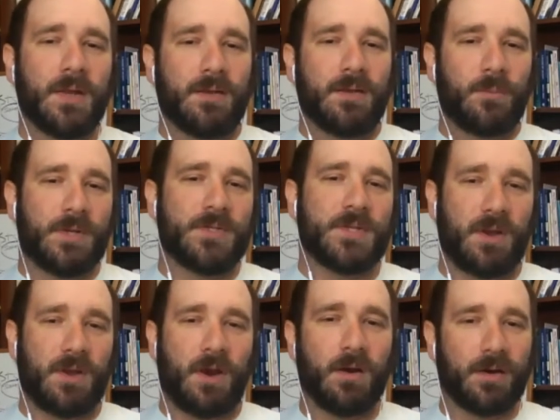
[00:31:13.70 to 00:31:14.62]
where he's got the
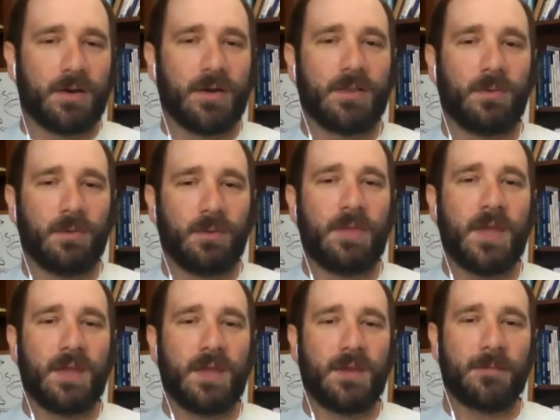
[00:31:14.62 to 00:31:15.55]
ark and the whole
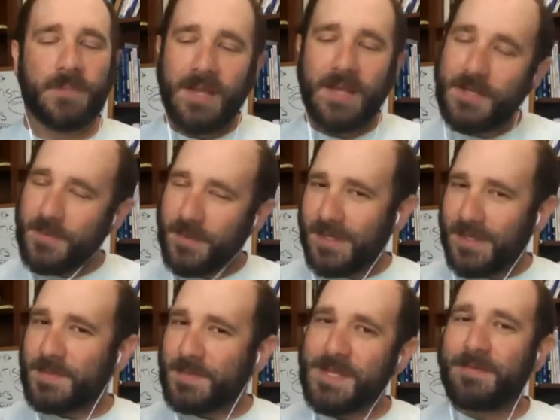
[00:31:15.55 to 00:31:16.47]
thing, he's really
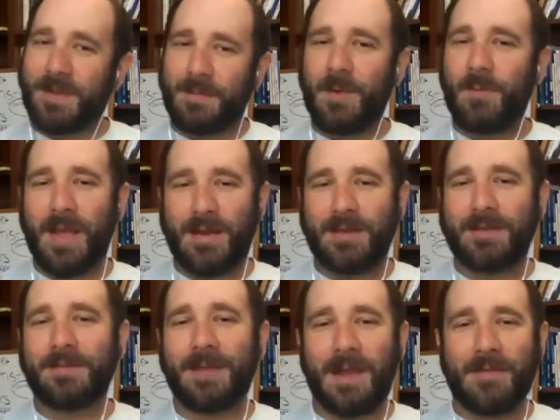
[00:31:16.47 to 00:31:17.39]
specific about
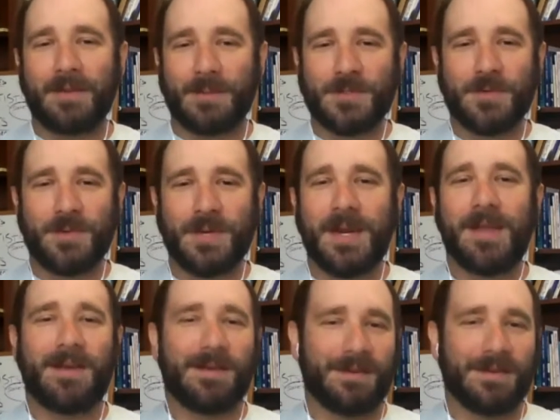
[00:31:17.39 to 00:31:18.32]
when everything was
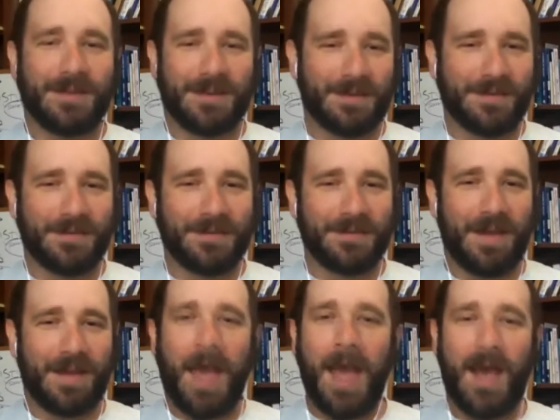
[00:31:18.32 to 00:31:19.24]
created and
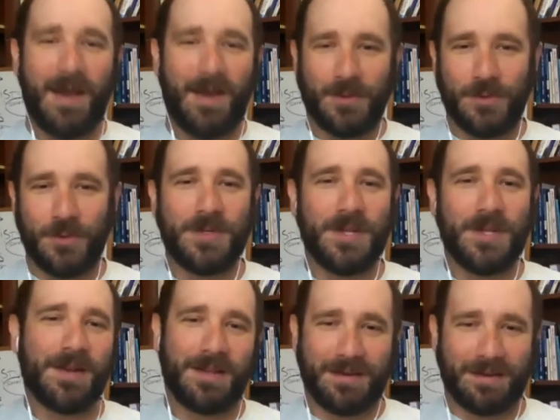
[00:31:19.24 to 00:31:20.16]
how and who did
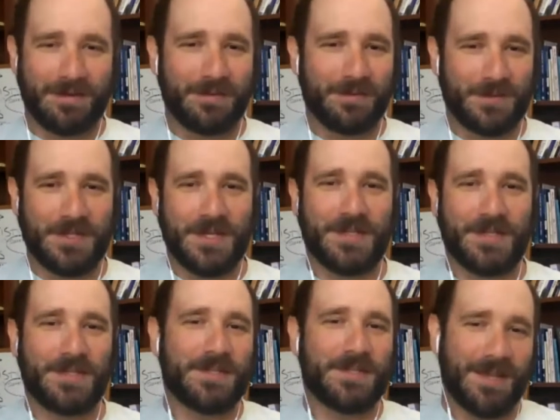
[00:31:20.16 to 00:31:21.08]
it. And six
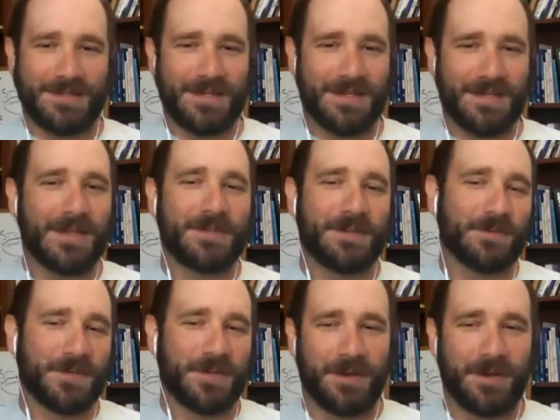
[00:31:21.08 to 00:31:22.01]
days, 6,000 years
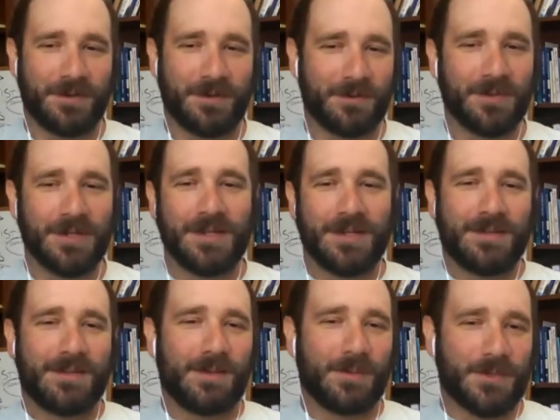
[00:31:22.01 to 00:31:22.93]
ago,
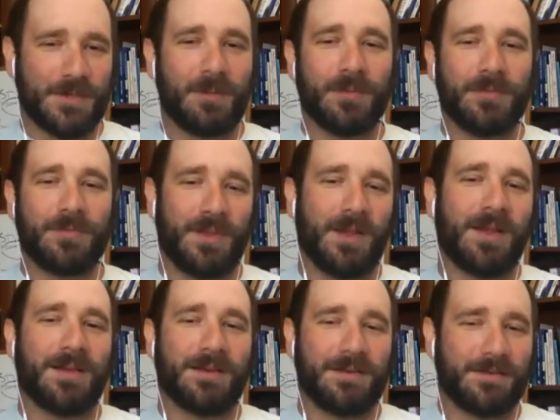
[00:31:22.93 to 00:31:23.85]
there was a global
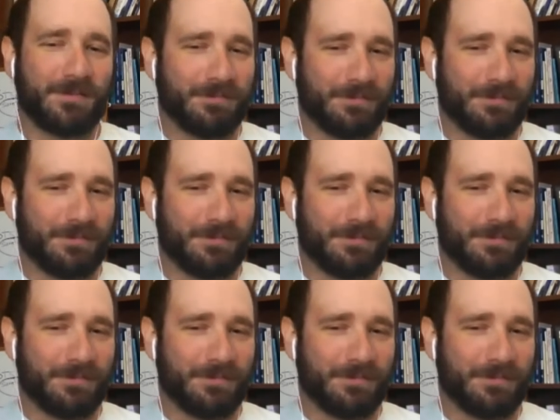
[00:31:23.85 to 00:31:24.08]
flood.